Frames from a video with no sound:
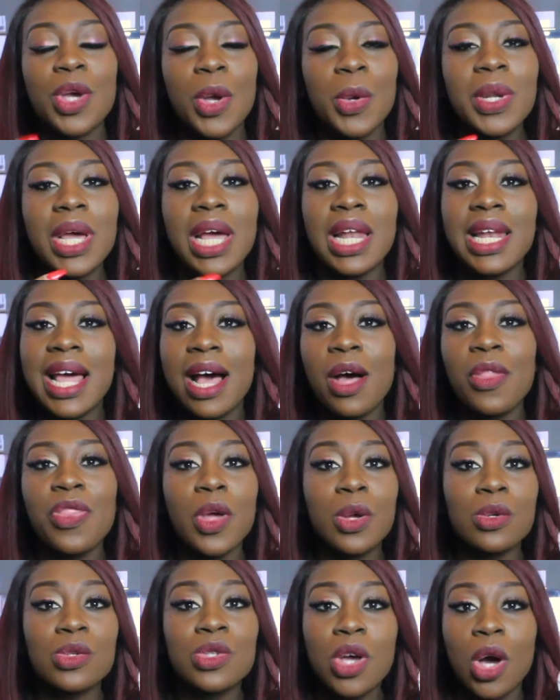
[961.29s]
don't allow
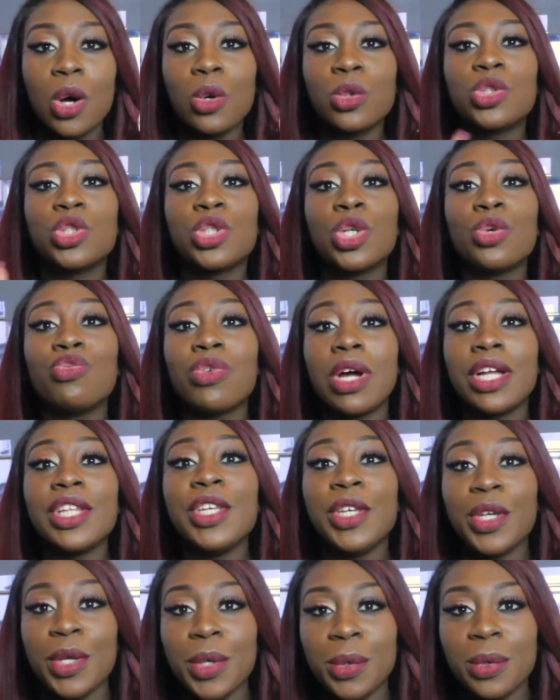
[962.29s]
those goals to
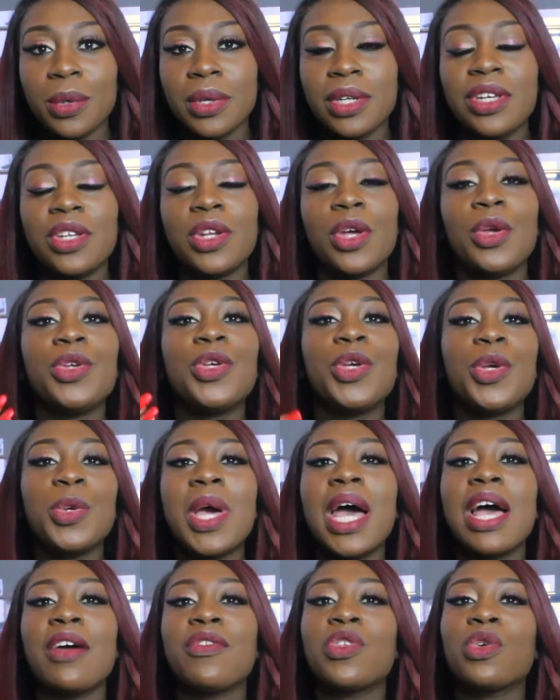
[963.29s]
run you. You know,
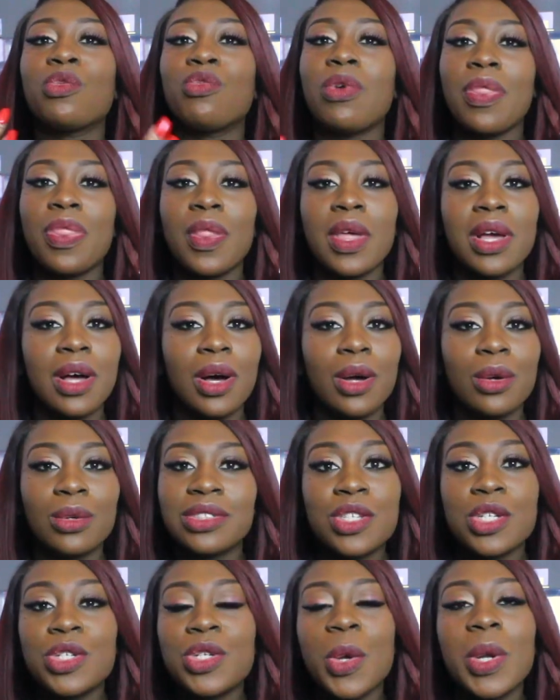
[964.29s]
you have to run the
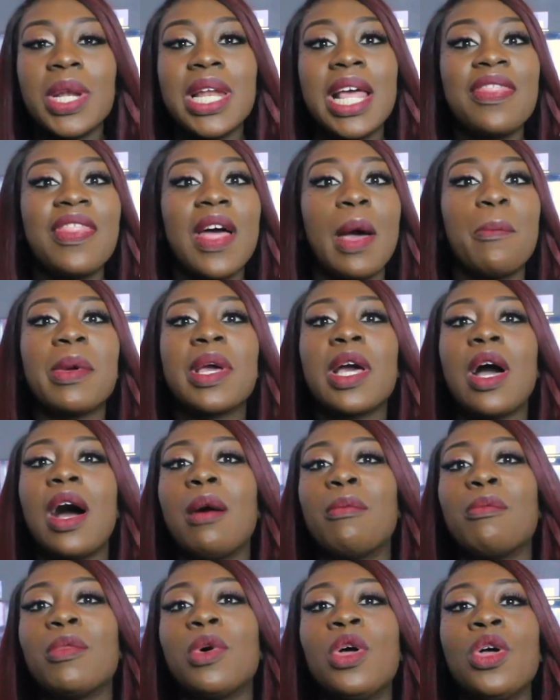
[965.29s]
goals, so don't let that
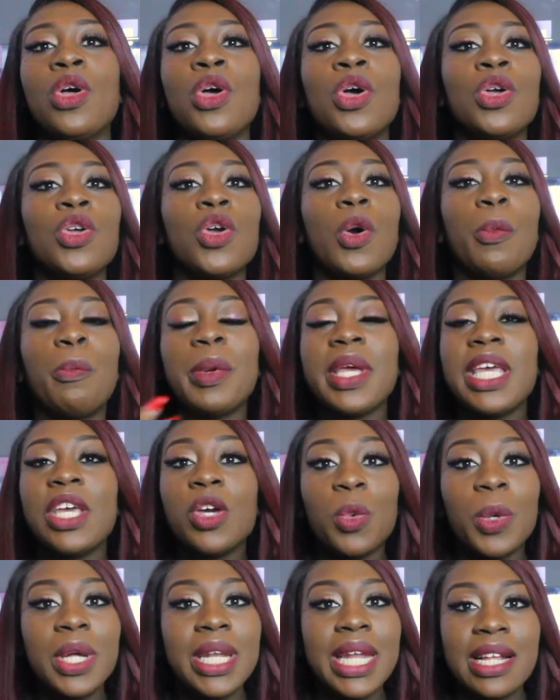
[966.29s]
become your be
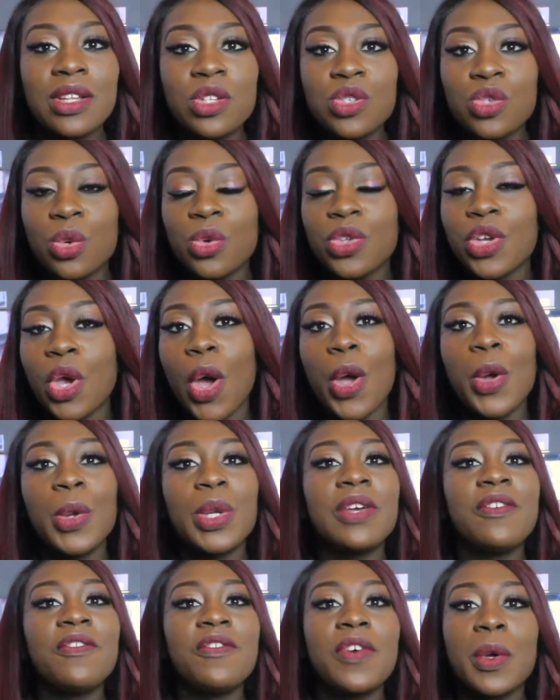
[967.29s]
all and end all, your
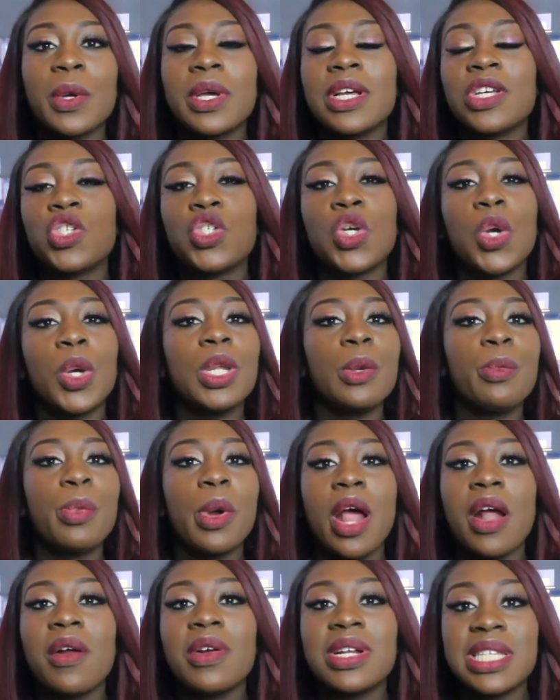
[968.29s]
only focus, your only
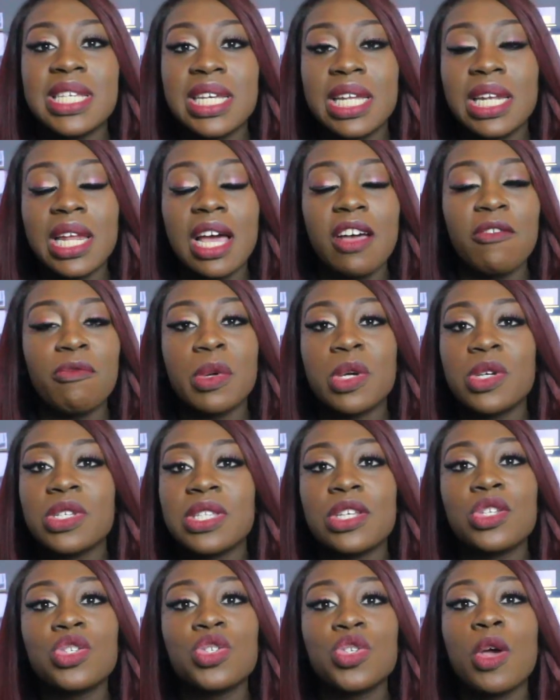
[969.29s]
priority in life, because
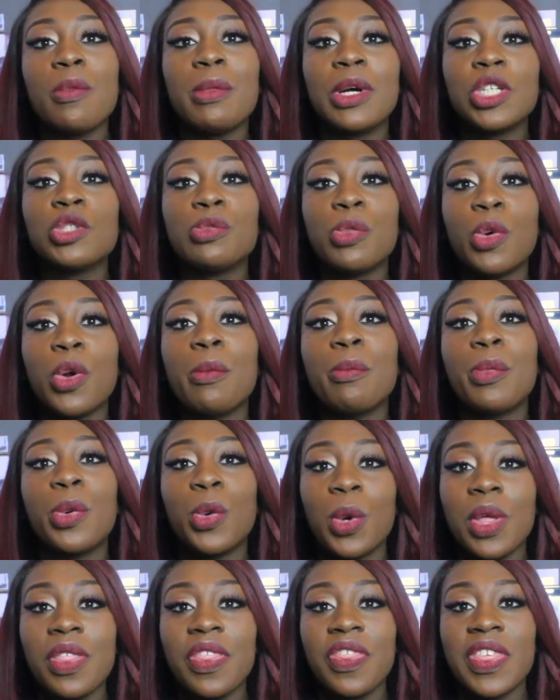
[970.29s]
there's so much more
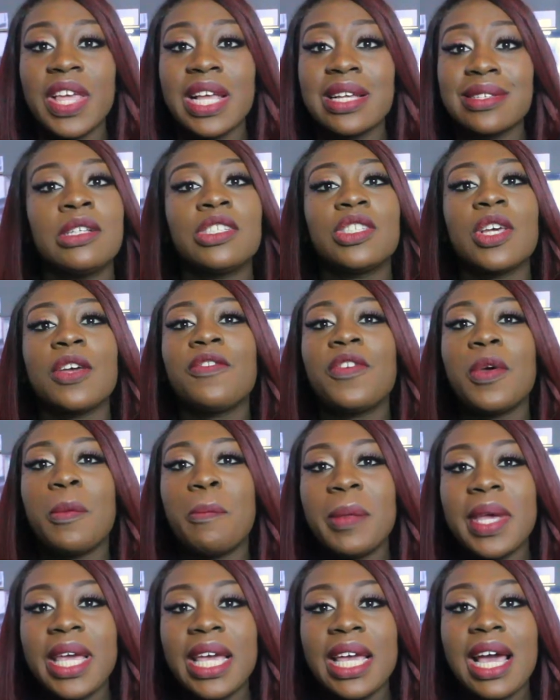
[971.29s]
important things. So for
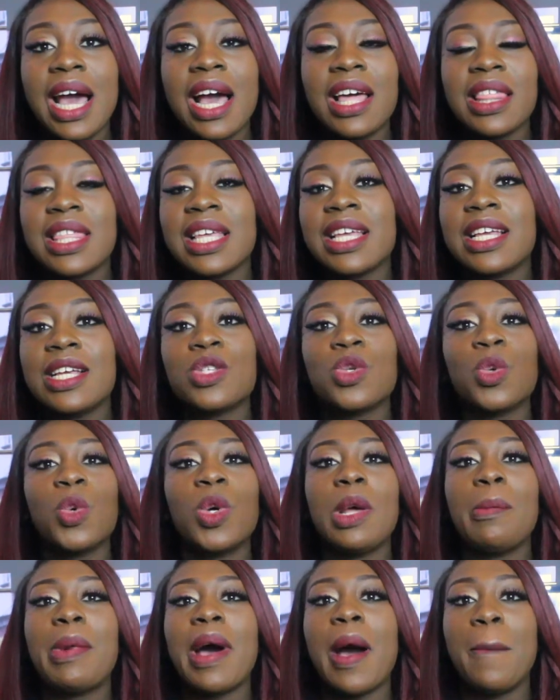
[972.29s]
me, I think it's
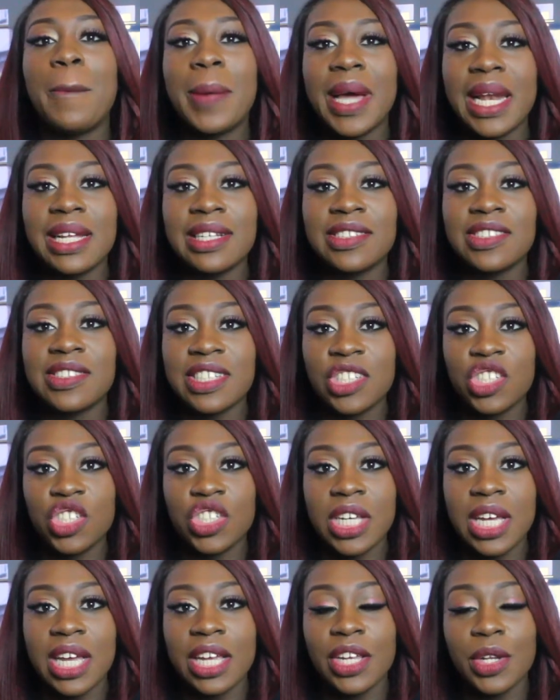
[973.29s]
all about balance
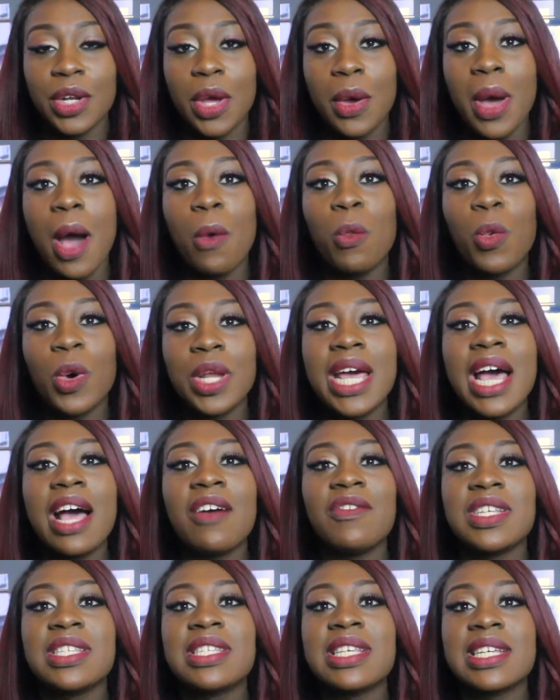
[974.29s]
this year. You know, I want to
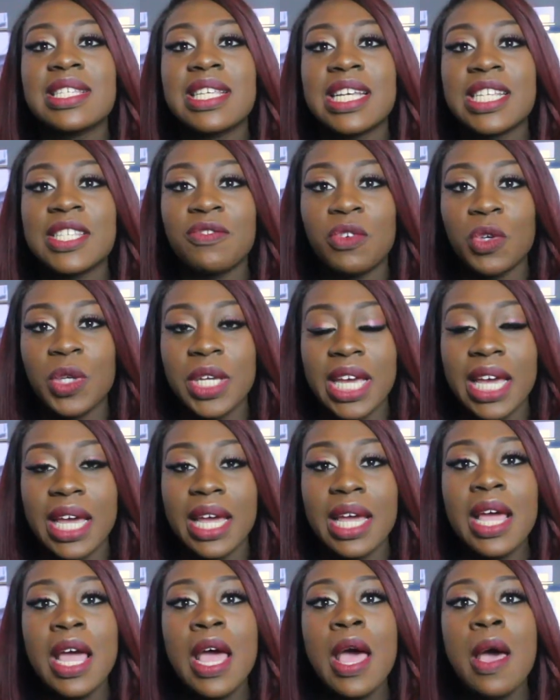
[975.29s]
have a successful
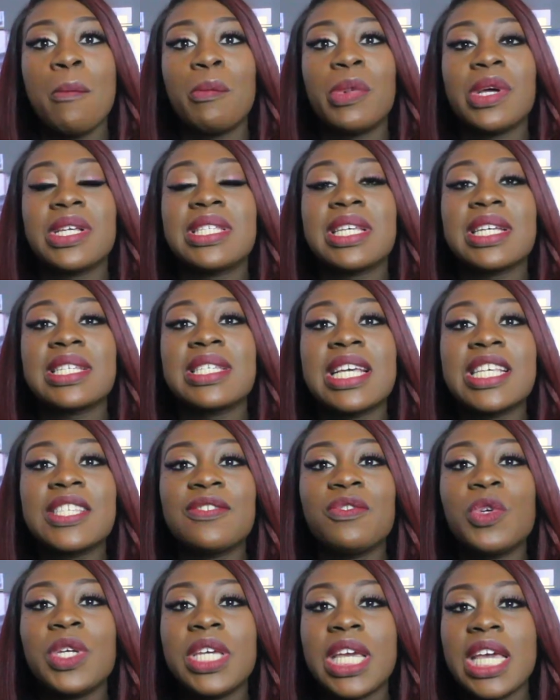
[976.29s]
year, but a
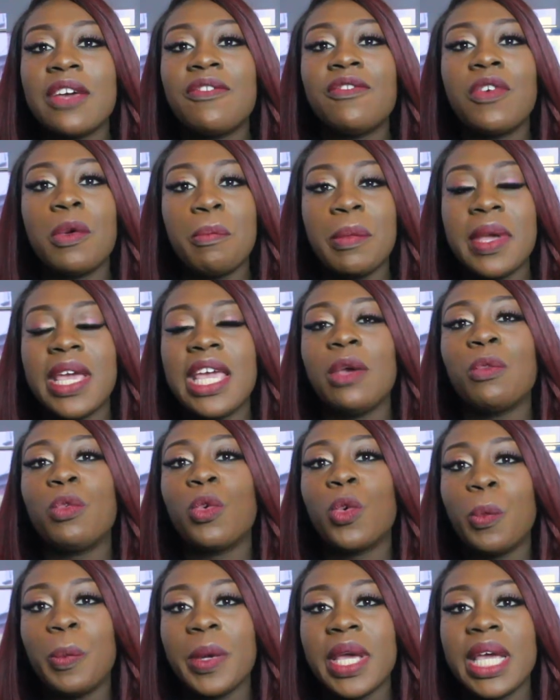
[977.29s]
successful year for me
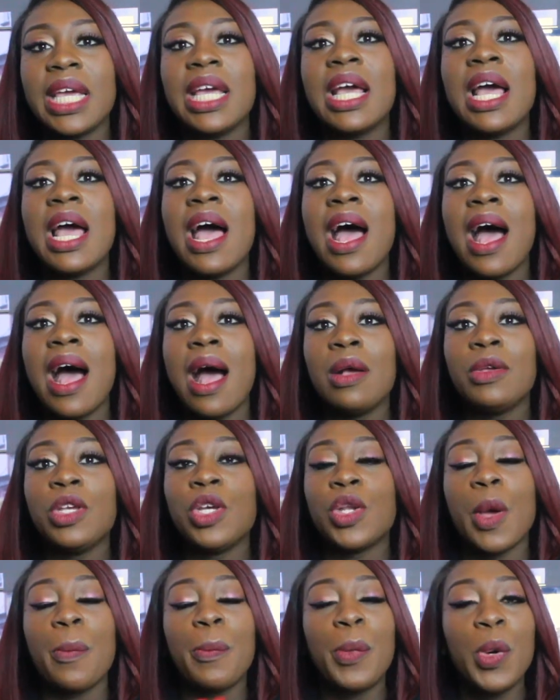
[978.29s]
will be,
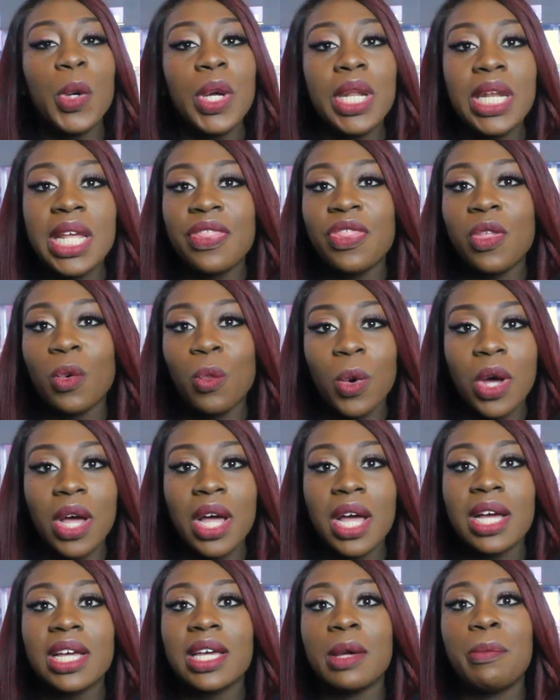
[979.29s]
you know, putting in the
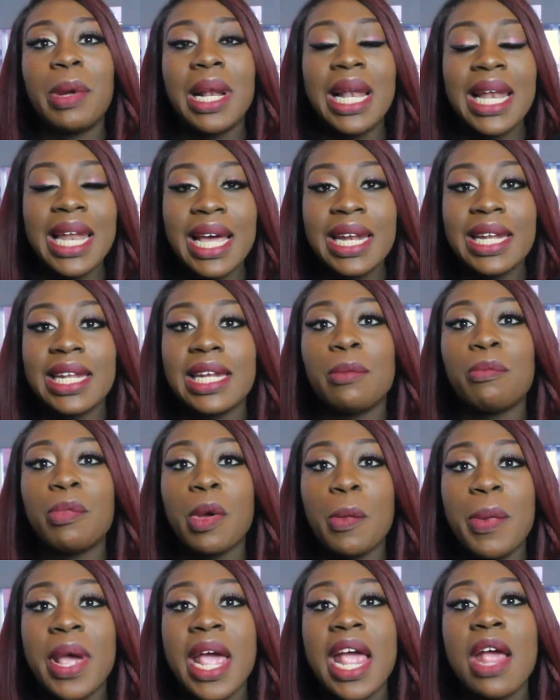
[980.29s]
work, planning and
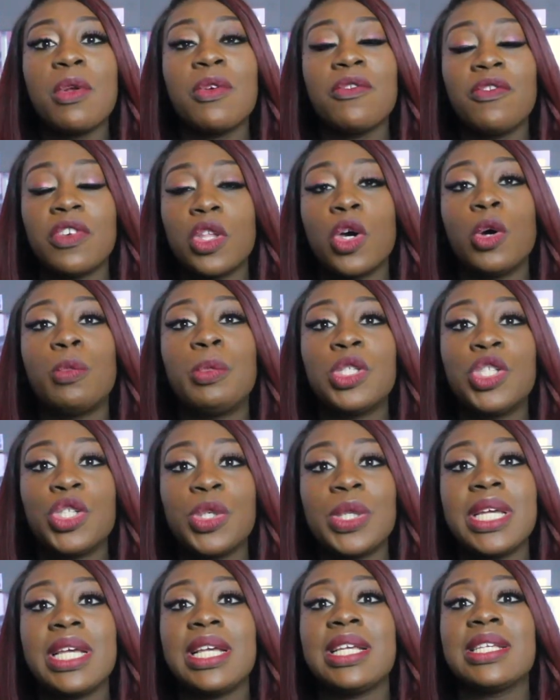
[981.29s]
preparing for the
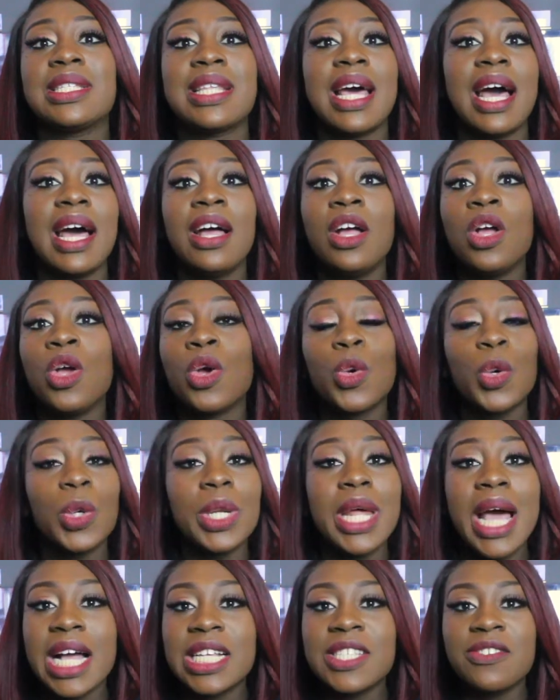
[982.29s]
opportunities that
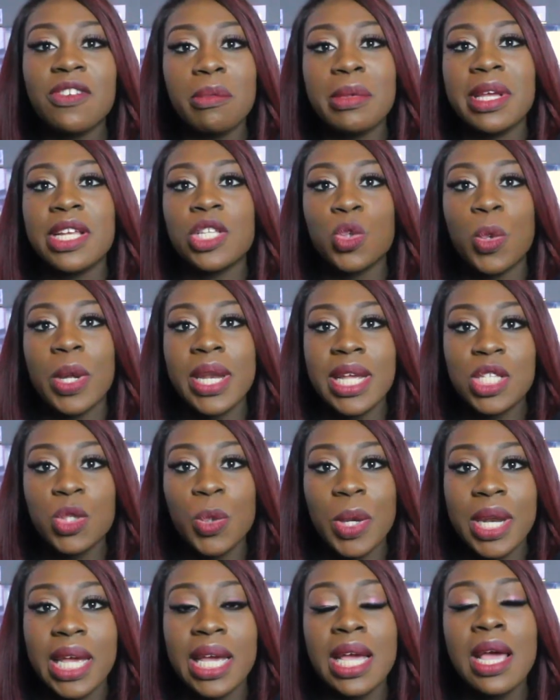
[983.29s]
God has for me in
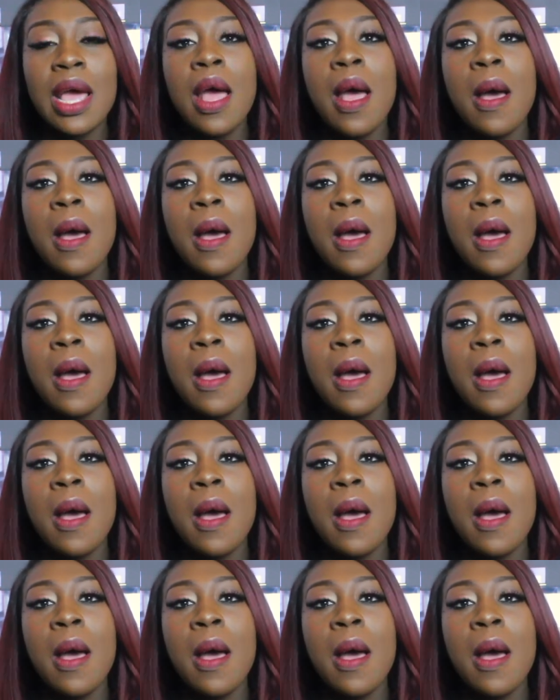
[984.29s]
2020,